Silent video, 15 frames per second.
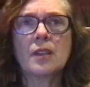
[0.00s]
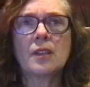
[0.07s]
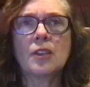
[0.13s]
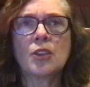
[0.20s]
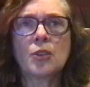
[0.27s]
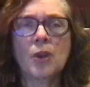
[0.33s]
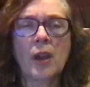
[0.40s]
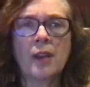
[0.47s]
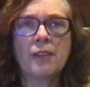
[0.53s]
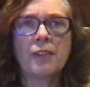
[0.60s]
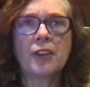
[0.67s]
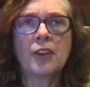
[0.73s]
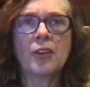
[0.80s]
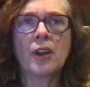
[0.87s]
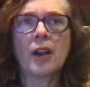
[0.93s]
to try and
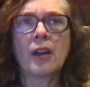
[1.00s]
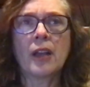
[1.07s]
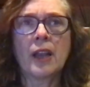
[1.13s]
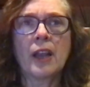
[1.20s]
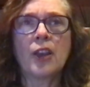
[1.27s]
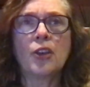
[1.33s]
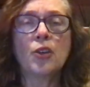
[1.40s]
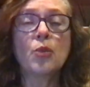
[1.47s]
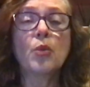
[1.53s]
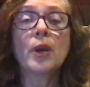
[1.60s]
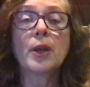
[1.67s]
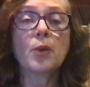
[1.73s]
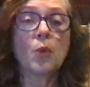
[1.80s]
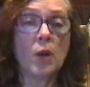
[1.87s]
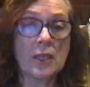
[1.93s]
figure out, and I knew
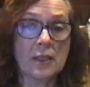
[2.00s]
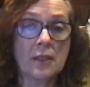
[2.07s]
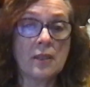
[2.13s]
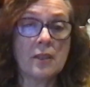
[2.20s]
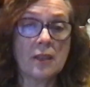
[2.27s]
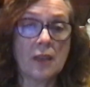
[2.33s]
what it wasn't.